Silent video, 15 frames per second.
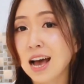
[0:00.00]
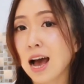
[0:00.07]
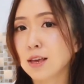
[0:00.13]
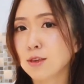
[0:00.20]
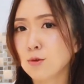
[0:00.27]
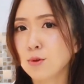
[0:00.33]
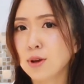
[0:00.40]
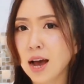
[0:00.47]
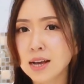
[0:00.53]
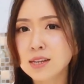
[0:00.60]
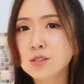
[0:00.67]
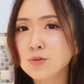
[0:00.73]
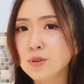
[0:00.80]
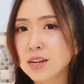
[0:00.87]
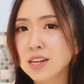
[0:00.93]
Are you
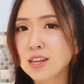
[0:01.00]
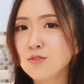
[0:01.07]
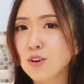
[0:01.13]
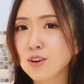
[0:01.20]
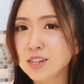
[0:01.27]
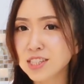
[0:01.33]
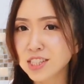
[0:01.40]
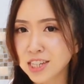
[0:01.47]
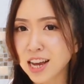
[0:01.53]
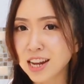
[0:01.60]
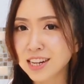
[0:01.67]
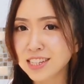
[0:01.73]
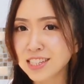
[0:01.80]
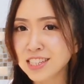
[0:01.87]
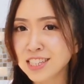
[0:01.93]
guys ready for the
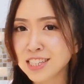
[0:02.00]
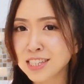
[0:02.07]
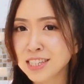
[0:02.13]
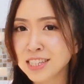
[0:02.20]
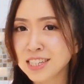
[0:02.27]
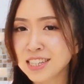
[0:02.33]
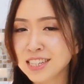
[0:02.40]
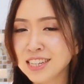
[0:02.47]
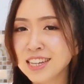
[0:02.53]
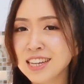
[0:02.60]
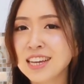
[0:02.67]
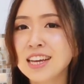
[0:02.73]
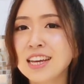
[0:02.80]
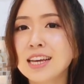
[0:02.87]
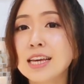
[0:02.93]
challenge?
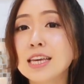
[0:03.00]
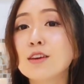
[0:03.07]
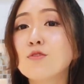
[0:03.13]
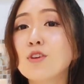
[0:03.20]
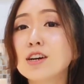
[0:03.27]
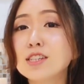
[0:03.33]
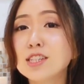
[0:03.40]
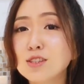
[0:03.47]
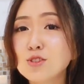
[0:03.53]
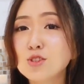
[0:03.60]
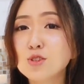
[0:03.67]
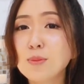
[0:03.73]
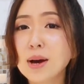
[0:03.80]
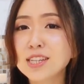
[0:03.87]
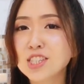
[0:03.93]
If you're new
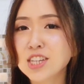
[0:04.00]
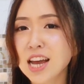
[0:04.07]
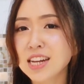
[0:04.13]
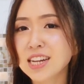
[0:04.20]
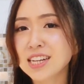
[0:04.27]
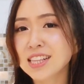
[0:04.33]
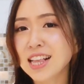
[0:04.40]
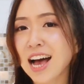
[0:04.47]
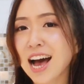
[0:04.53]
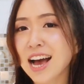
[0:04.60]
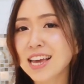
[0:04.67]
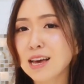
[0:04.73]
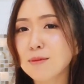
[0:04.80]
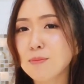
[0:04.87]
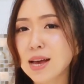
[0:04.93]
to my channel,
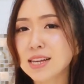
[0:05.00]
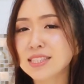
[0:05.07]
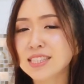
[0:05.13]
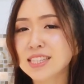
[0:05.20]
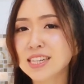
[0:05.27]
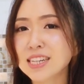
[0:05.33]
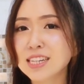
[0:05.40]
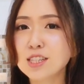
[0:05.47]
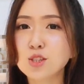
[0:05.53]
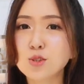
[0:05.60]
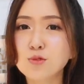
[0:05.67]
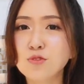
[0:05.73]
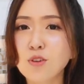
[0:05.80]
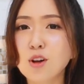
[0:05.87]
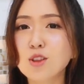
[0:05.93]
hi, I'm Esther.
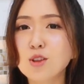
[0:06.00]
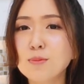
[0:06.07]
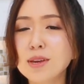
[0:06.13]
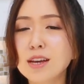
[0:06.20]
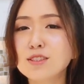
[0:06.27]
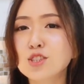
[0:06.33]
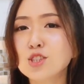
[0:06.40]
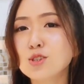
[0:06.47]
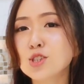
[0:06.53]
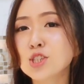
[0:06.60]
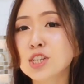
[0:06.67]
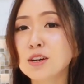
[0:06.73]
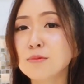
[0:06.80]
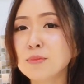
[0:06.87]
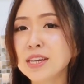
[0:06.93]
Do follow me on
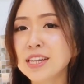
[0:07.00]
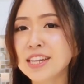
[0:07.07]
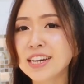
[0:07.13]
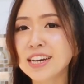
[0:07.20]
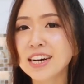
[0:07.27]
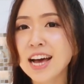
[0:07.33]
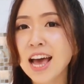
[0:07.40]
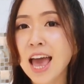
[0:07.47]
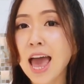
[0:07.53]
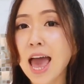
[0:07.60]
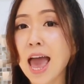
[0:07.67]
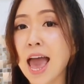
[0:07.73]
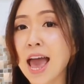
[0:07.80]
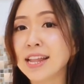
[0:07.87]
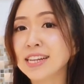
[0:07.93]
social media
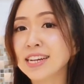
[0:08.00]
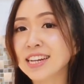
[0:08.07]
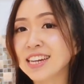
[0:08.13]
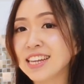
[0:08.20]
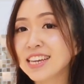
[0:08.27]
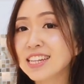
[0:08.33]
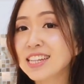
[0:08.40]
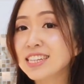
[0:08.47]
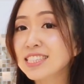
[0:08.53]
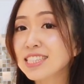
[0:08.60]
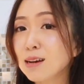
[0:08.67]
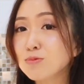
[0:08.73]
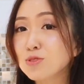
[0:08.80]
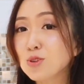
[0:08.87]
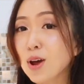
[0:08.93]
and click the
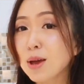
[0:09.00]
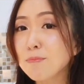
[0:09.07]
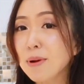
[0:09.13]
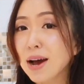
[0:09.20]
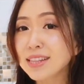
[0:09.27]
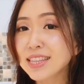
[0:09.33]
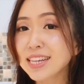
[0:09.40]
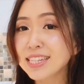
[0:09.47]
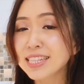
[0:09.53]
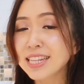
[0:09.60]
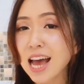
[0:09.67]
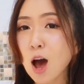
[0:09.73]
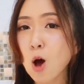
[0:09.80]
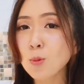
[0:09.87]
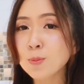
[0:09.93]
subscribe button
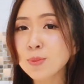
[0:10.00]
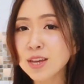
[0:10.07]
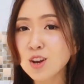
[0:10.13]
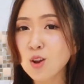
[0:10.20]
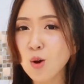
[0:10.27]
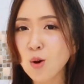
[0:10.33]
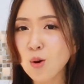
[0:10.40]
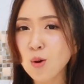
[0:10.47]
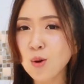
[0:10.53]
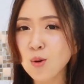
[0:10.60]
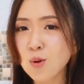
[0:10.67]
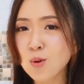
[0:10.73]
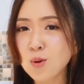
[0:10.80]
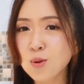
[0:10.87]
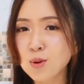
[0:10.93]
down
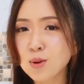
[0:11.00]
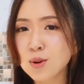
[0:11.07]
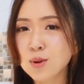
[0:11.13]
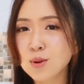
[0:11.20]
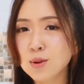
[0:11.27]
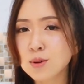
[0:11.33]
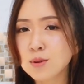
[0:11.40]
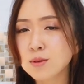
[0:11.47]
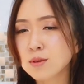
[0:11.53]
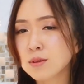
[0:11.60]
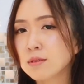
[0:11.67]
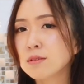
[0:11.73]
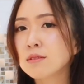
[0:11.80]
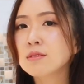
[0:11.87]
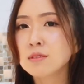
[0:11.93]
below.
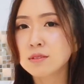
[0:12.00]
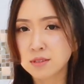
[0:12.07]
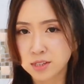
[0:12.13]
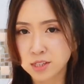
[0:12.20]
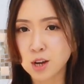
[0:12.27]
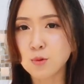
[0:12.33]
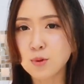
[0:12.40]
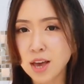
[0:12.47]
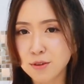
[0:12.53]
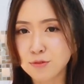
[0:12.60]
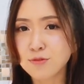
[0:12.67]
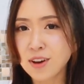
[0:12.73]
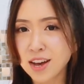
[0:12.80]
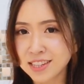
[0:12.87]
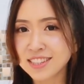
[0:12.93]
Shall we
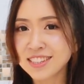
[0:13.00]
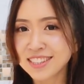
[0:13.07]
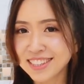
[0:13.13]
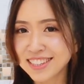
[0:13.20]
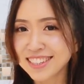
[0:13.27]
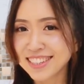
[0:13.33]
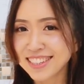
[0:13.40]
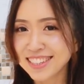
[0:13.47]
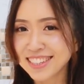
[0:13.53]
have fun?